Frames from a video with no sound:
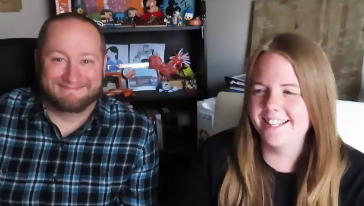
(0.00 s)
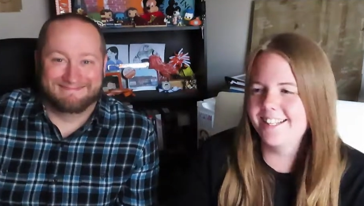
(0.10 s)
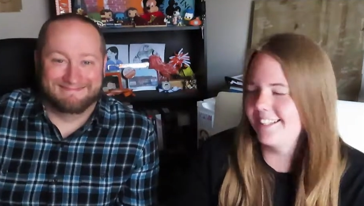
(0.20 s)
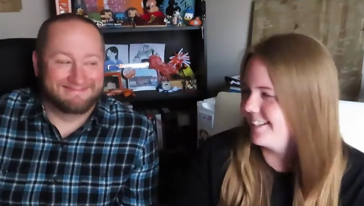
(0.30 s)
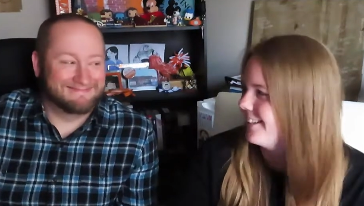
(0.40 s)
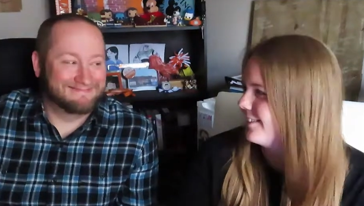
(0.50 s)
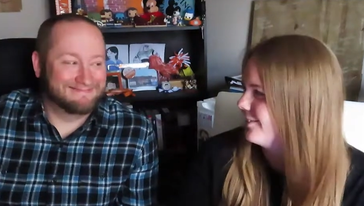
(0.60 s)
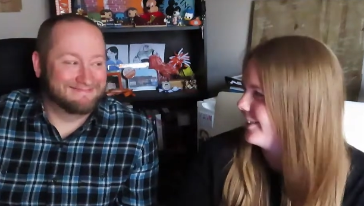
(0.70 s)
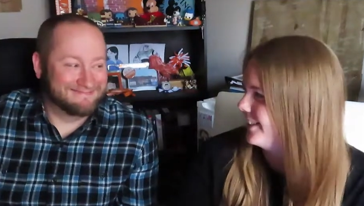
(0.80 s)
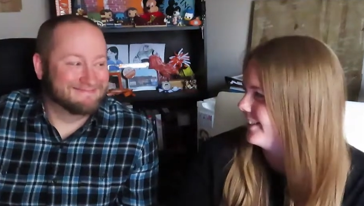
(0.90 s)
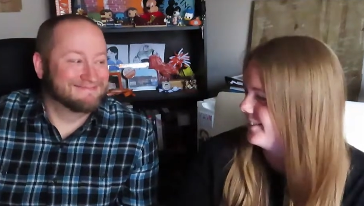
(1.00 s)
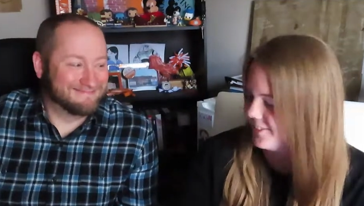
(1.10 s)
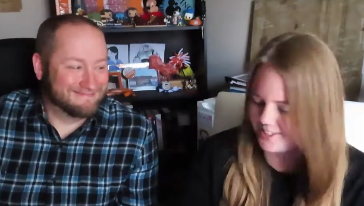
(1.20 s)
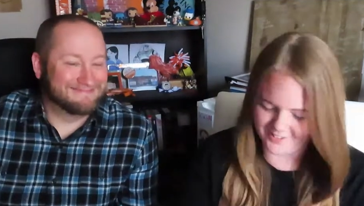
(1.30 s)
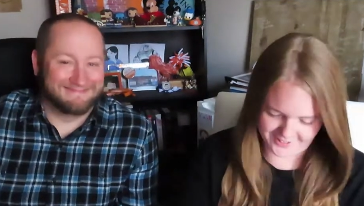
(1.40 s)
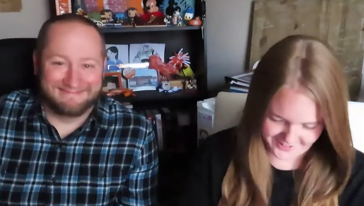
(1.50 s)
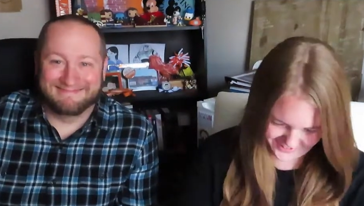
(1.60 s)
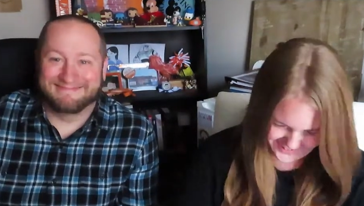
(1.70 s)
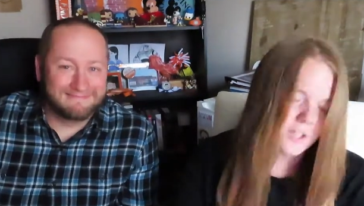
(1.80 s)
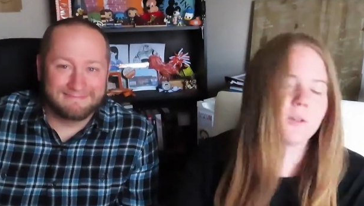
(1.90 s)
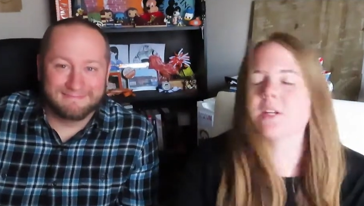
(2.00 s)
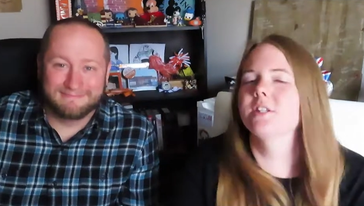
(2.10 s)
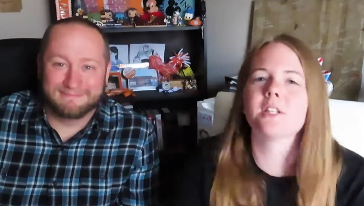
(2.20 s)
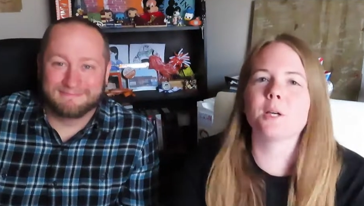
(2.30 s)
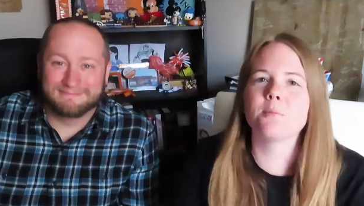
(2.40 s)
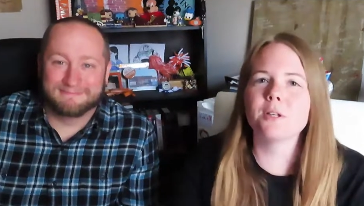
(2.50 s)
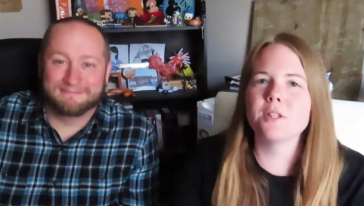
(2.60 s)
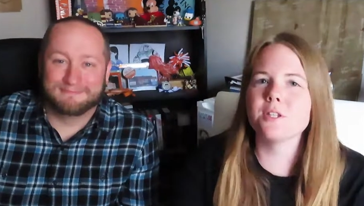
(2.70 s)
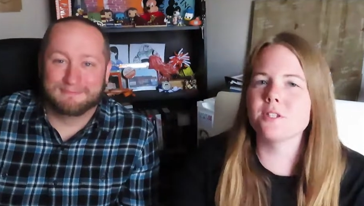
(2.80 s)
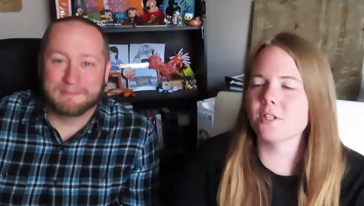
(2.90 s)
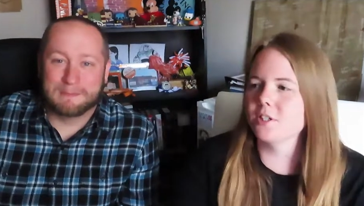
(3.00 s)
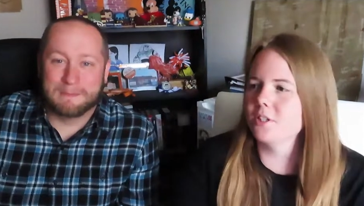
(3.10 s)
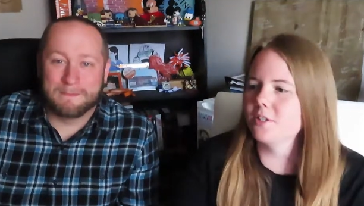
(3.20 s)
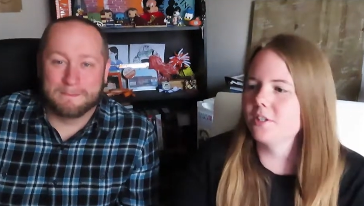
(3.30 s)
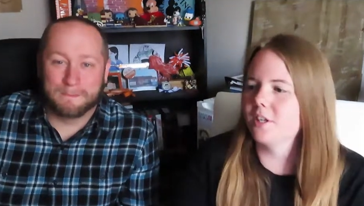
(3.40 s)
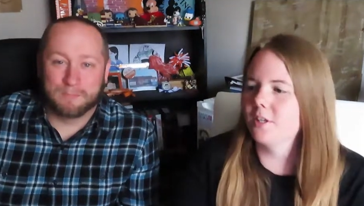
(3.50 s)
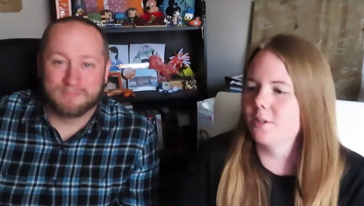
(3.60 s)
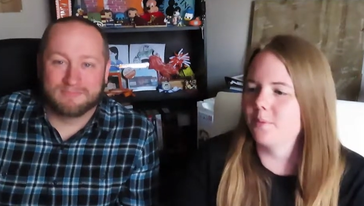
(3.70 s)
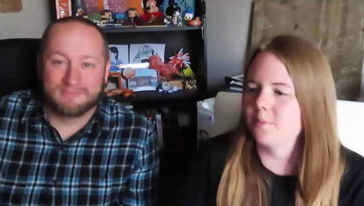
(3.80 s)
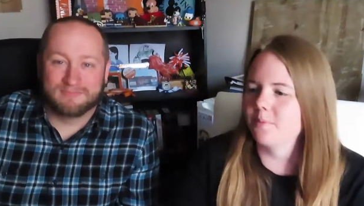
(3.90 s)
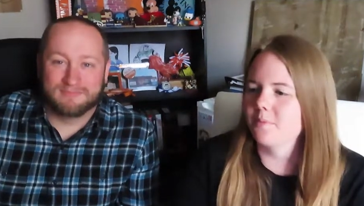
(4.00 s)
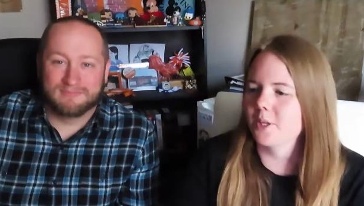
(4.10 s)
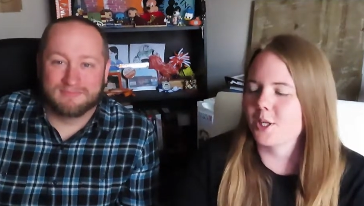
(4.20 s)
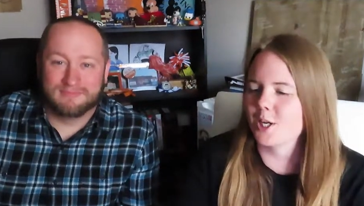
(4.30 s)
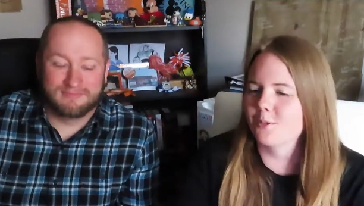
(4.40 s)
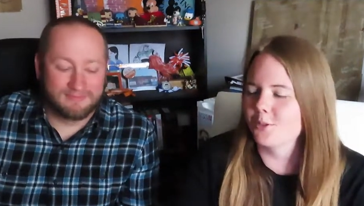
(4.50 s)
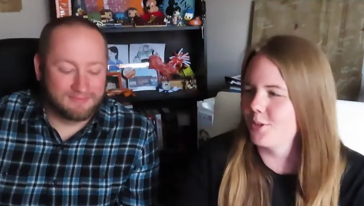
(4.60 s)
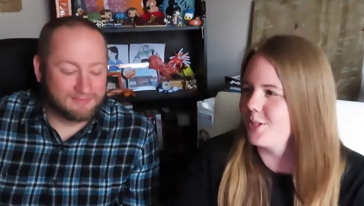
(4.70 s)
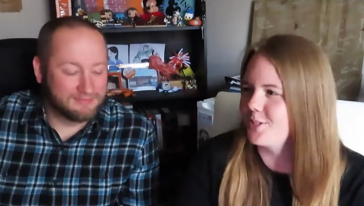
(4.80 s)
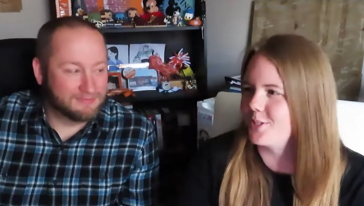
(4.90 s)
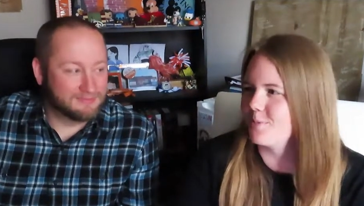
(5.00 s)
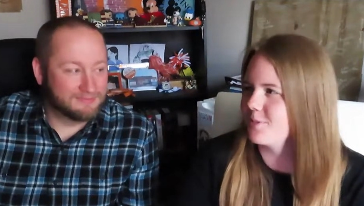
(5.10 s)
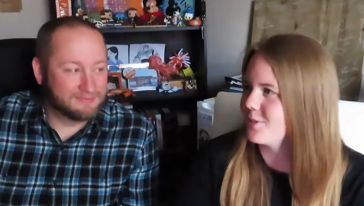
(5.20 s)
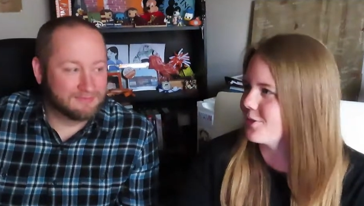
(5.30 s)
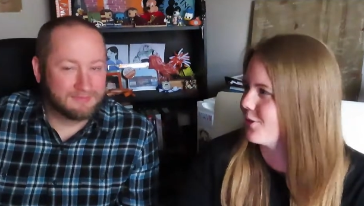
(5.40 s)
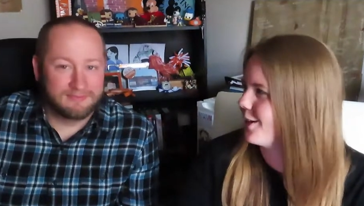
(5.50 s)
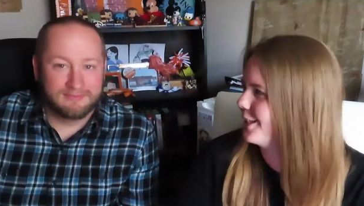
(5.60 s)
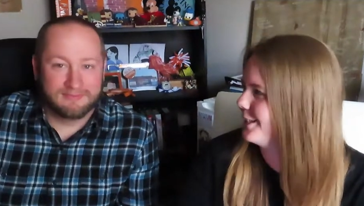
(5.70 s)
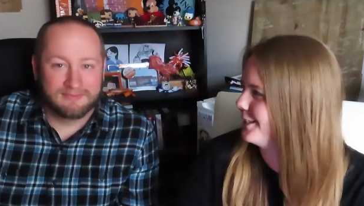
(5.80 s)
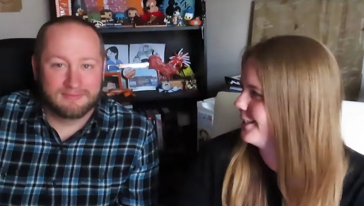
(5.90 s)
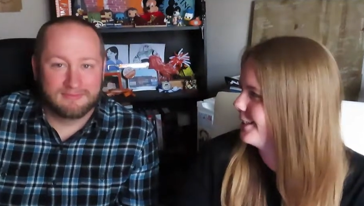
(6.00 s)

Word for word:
Speaker 1: Highway. Okay, sorry. Oh, and then I put this on here. Um, I kind of want to ride The Simpsons ride.